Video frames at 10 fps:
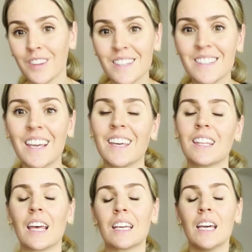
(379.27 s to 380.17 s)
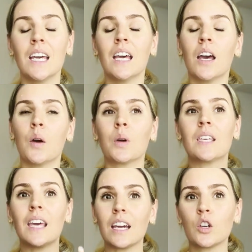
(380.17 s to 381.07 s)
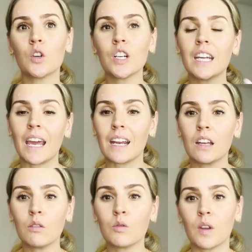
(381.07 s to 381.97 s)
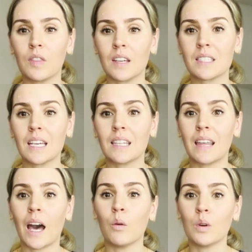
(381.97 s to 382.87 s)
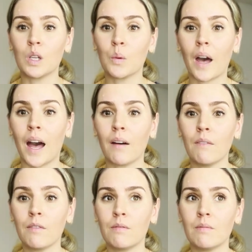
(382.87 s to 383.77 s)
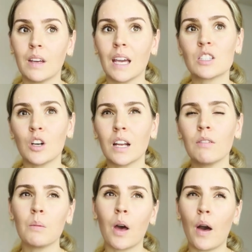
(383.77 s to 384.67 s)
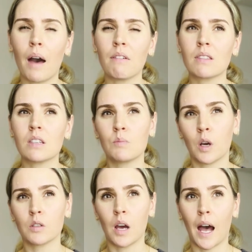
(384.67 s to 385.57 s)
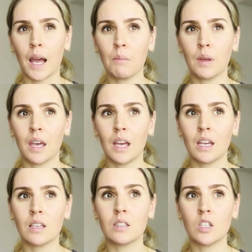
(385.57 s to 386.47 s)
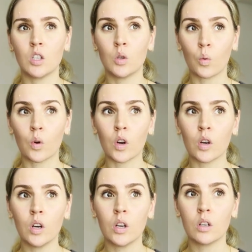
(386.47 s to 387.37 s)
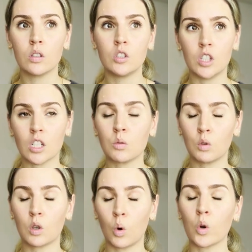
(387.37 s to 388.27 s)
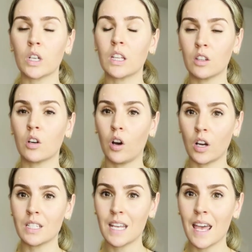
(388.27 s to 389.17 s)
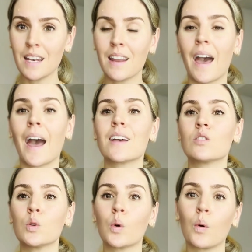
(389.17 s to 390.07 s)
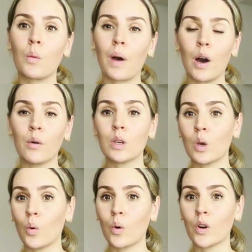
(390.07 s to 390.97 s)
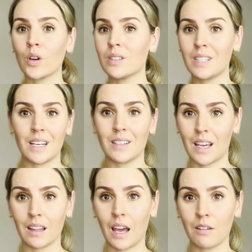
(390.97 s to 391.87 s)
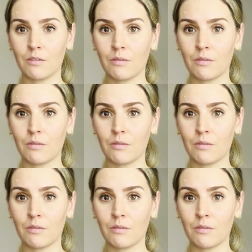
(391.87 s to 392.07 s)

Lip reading: the sink. Like, get creative with things like that when you have, it's not even about having the spare time, because you're just recording the content as you go about your day-to-day life.